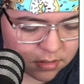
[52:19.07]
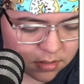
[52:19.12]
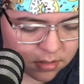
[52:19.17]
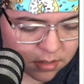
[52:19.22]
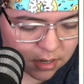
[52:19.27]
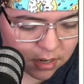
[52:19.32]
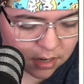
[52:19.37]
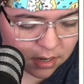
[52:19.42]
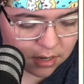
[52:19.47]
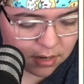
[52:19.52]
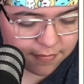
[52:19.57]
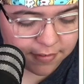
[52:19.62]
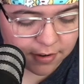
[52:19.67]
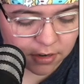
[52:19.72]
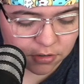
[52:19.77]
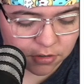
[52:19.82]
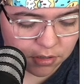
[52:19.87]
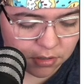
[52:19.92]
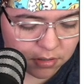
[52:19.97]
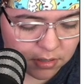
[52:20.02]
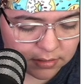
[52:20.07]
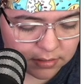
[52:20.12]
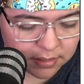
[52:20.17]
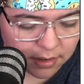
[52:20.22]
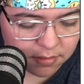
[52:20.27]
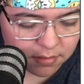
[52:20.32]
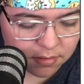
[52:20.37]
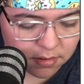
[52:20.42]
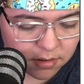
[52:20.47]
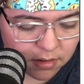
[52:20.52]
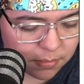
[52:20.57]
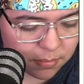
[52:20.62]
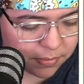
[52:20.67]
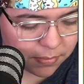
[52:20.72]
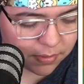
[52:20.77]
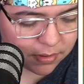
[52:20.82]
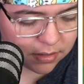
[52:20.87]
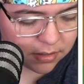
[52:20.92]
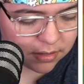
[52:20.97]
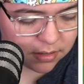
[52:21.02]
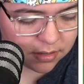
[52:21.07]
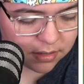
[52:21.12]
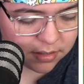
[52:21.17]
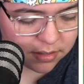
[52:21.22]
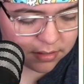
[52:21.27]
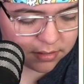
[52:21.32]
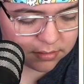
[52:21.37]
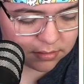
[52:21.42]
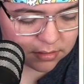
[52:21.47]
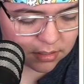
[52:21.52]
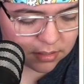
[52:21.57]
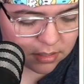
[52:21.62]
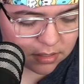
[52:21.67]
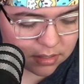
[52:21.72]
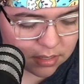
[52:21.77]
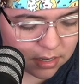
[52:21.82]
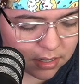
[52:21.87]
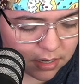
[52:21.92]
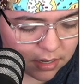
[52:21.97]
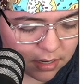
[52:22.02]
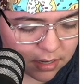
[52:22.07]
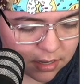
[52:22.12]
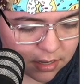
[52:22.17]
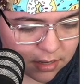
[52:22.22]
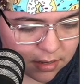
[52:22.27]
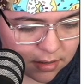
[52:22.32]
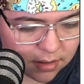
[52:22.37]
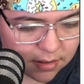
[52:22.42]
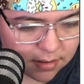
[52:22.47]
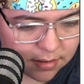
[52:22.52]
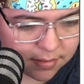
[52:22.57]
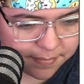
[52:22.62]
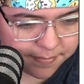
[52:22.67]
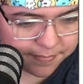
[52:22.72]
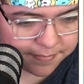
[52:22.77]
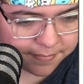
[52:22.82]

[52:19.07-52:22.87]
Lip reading: need to figure two things out. Number one is the, well,